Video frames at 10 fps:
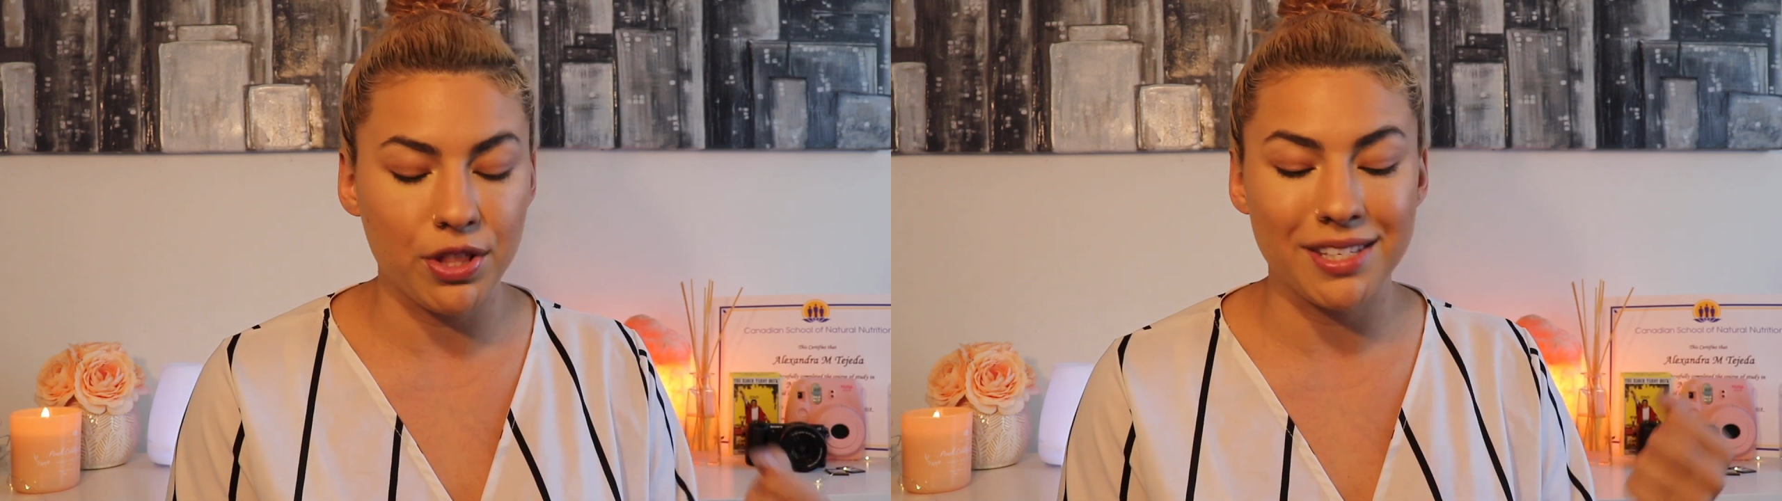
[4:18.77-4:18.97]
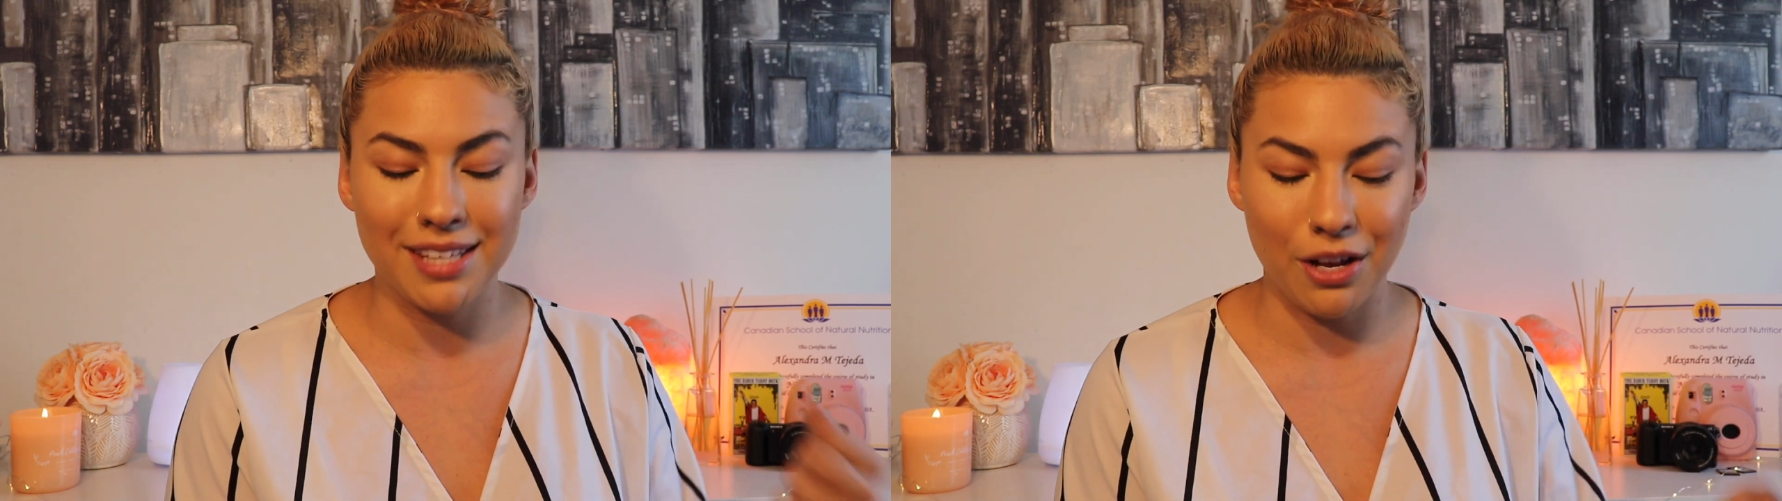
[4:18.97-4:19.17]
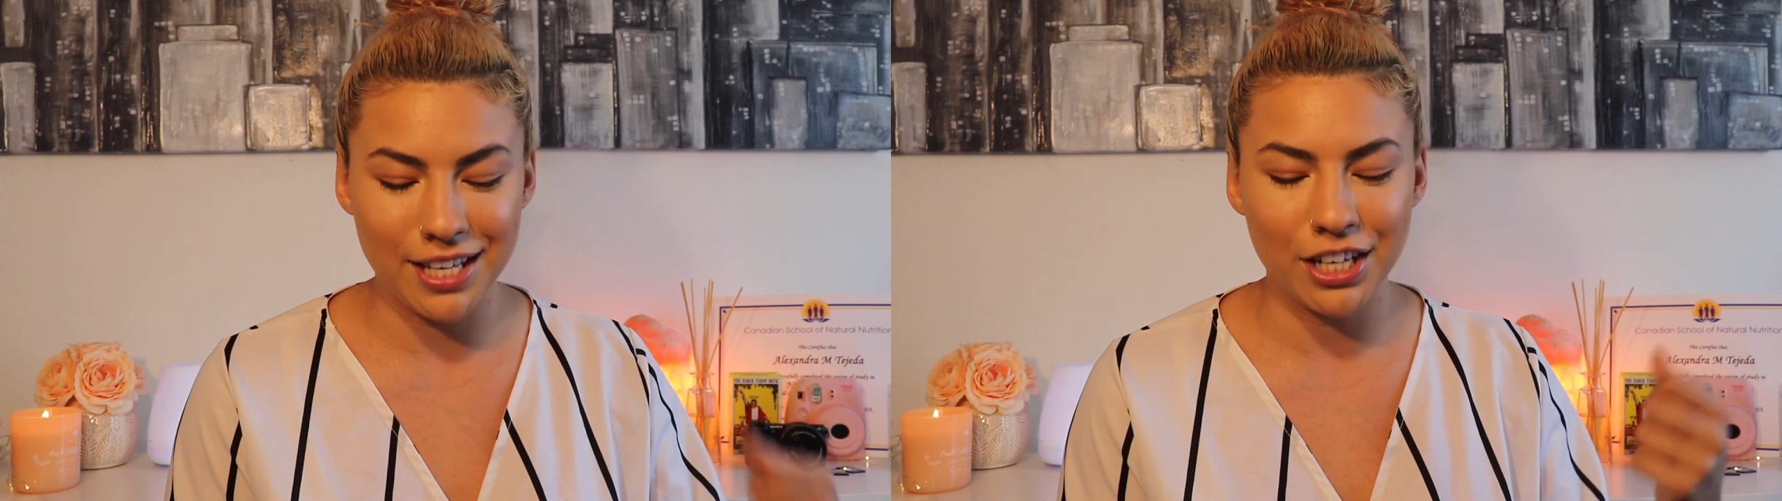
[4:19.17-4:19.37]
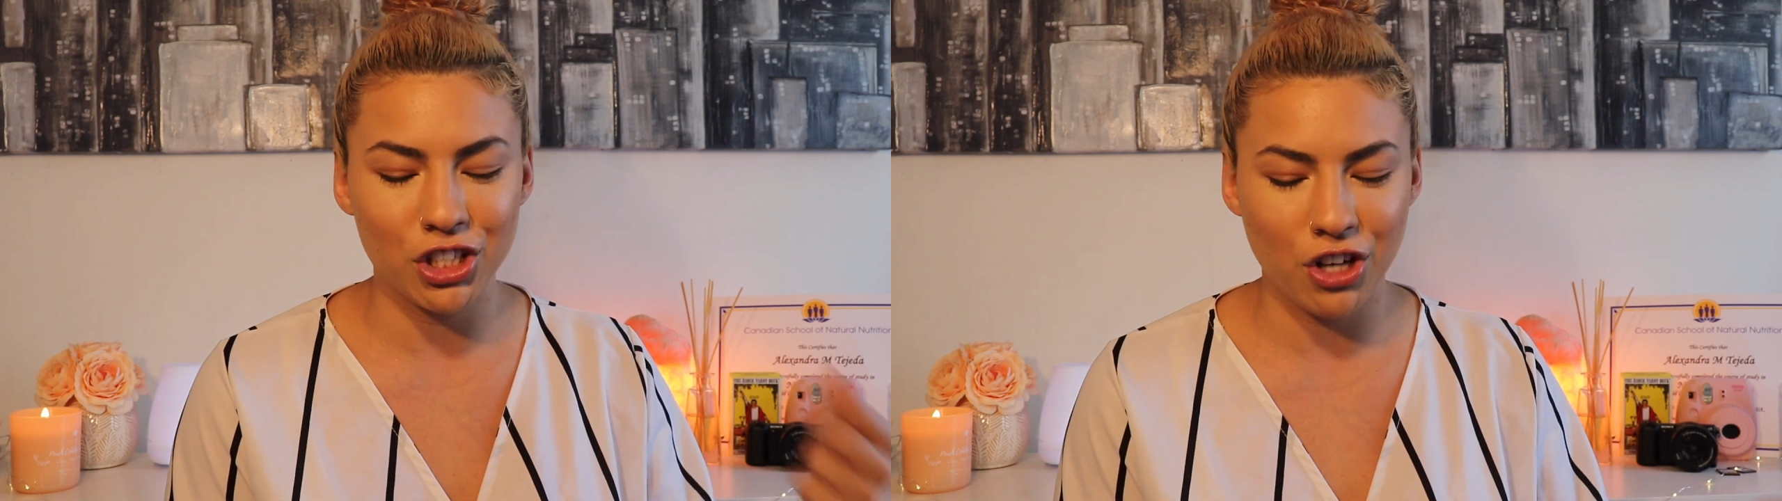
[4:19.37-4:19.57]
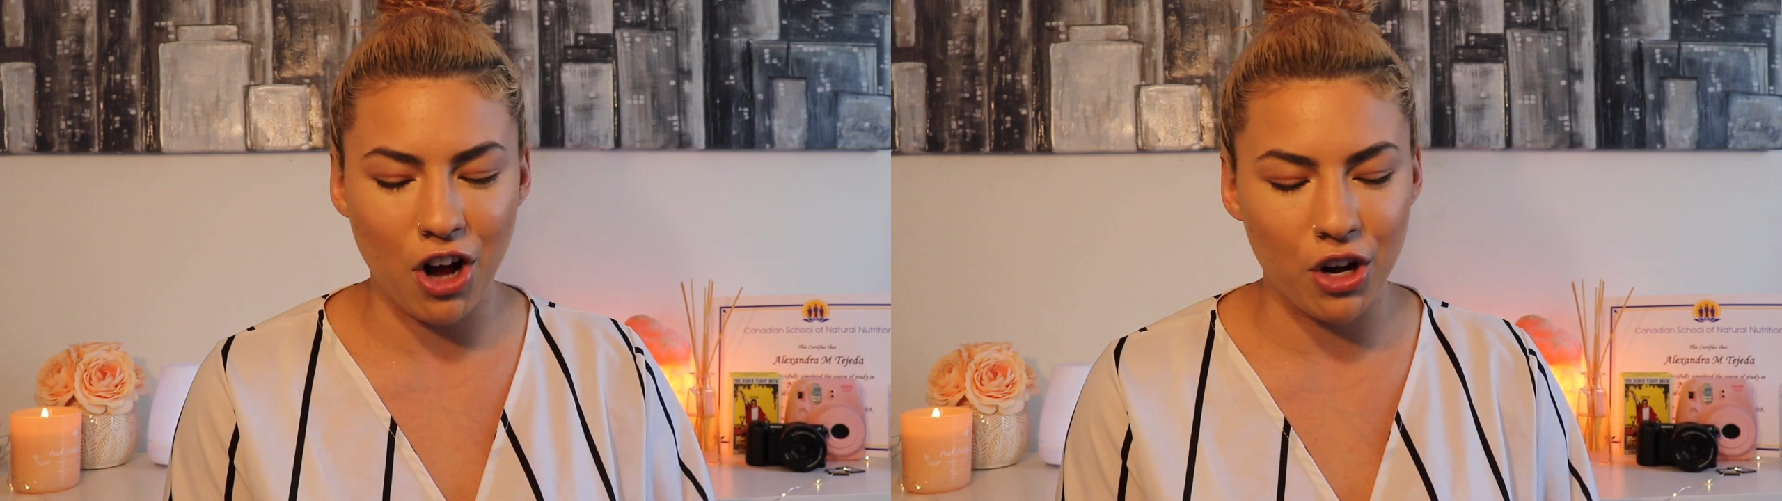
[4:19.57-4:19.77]
on the south side of
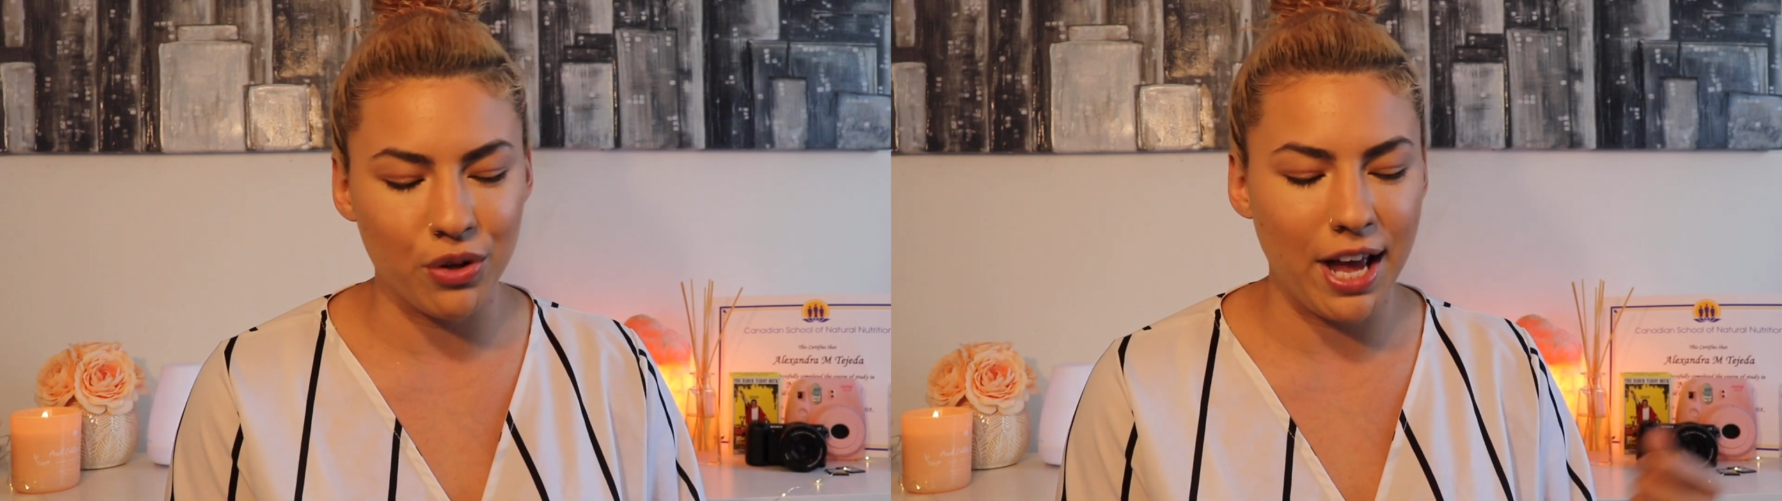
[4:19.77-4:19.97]
Chicago,